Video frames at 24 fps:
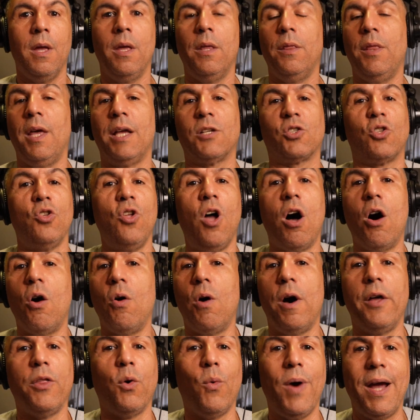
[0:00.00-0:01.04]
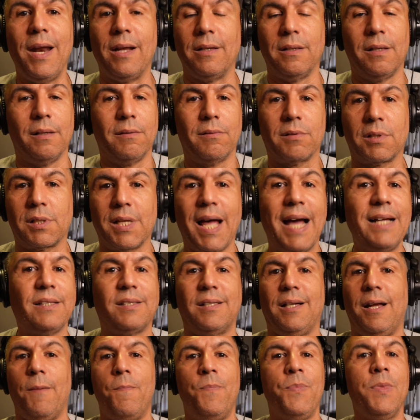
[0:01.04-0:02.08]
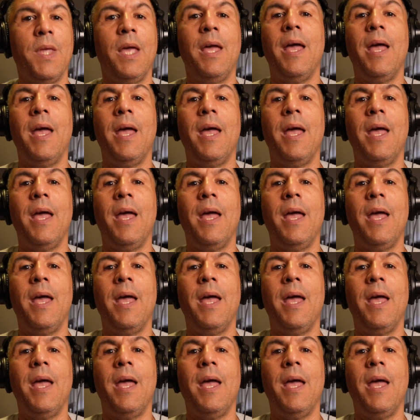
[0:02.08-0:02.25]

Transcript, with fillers: There's no other way to slice it.